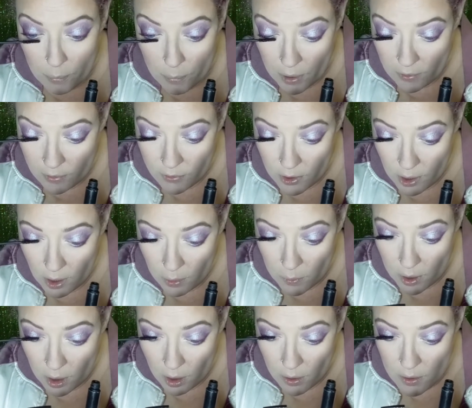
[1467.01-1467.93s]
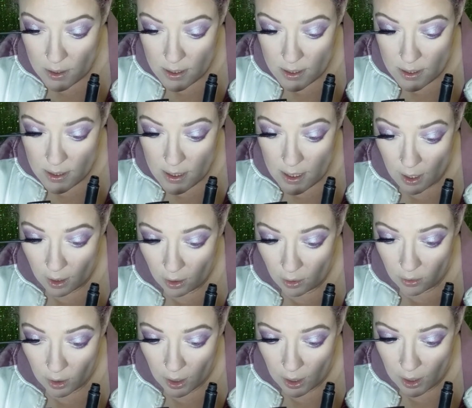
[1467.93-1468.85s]
But I feel like when I go to sit
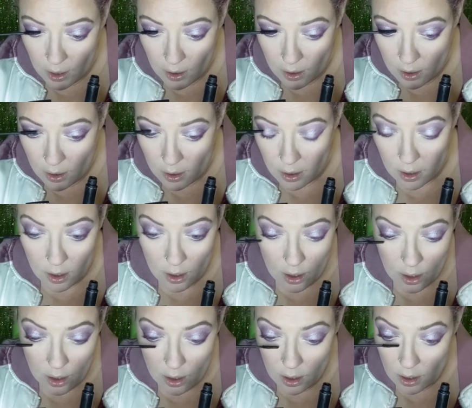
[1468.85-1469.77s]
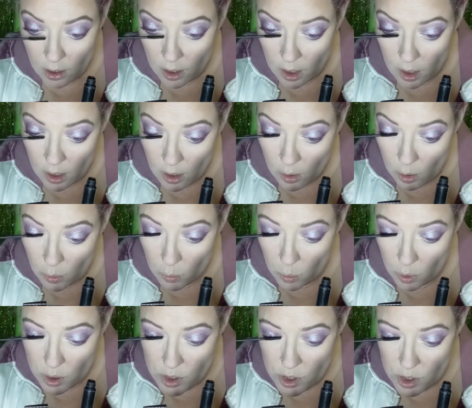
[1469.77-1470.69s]
down and
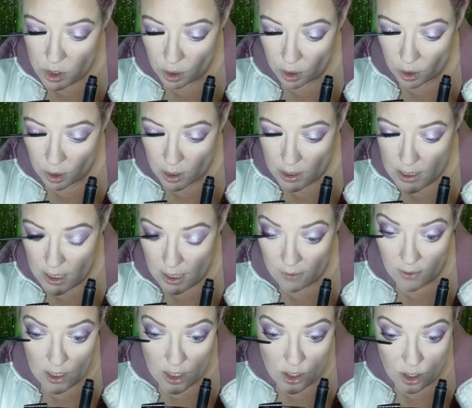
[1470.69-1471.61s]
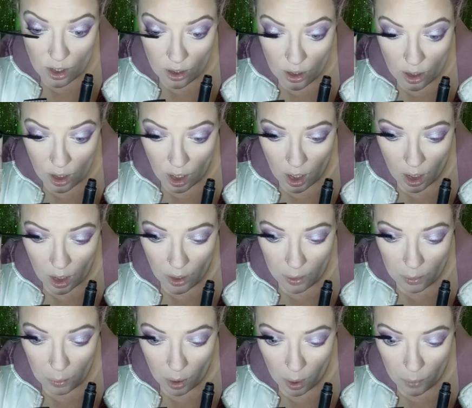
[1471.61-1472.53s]
watch a TV show,
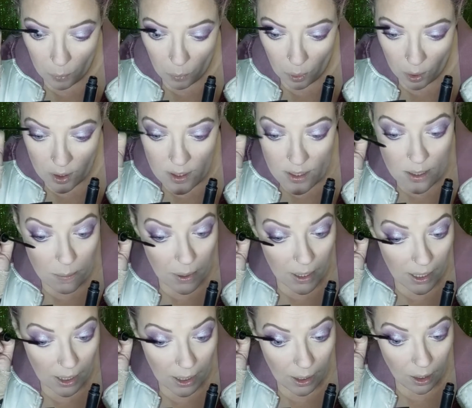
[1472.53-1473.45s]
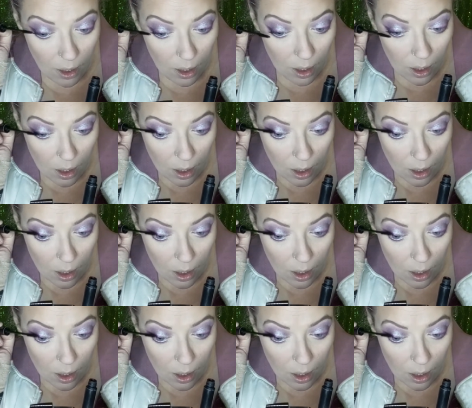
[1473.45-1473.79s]
I want it to be...